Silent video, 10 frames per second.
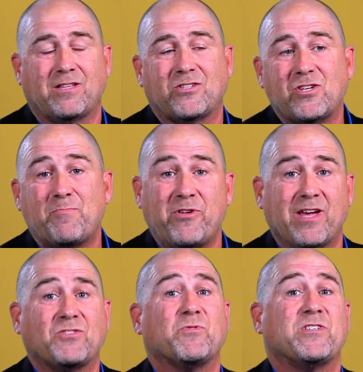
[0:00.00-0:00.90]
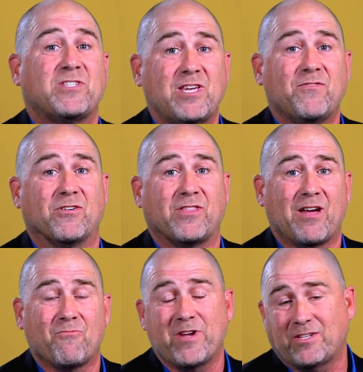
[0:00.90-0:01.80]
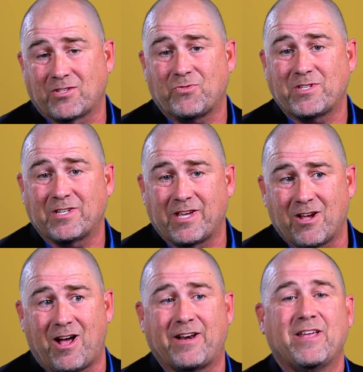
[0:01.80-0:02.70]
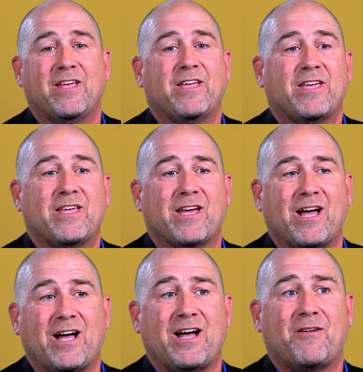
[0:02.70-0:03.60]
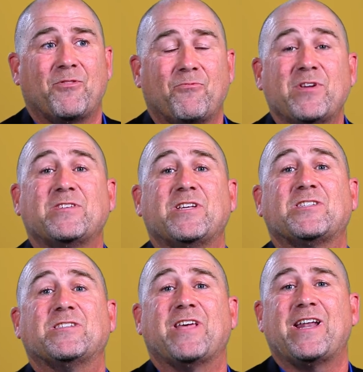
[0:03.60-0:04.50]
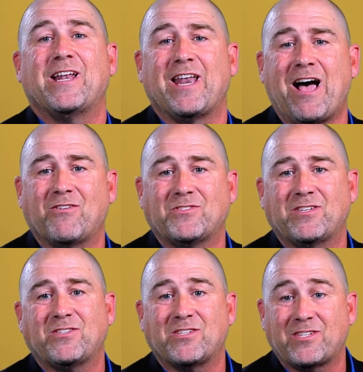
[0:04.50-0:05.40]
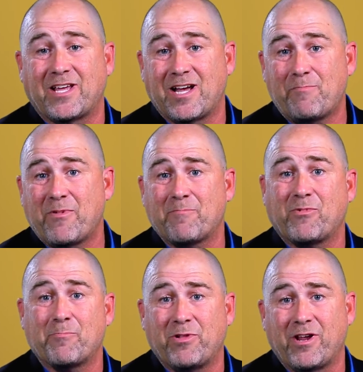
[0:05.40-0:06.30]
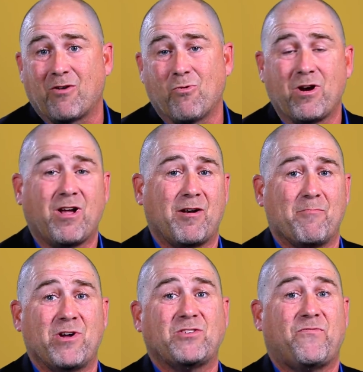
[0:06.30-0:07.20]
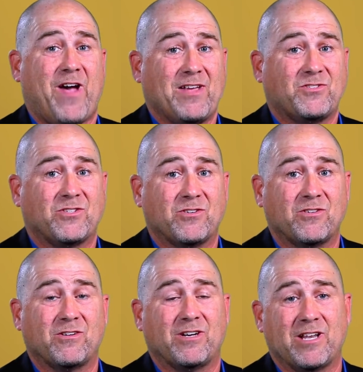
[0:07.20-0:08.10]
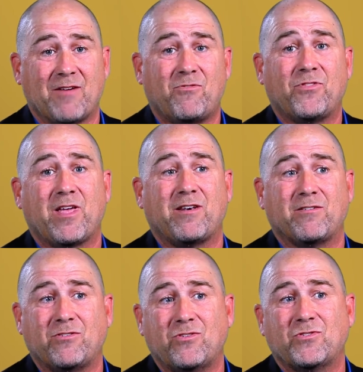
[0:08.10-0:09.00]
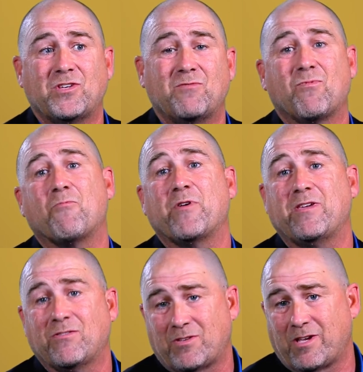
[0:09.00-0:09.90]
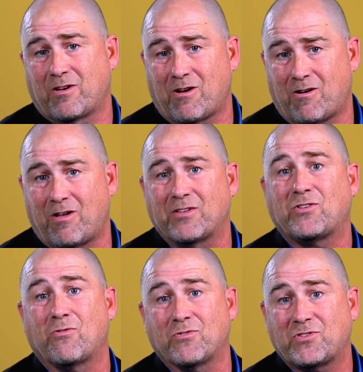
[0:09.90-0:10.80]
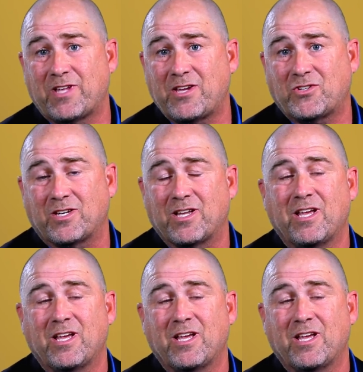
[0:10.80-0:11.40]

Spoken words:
GPS receiver that we just recently got. The reason is that it allows us to set up and complete our work on a much faster level than using what we usually call a total station.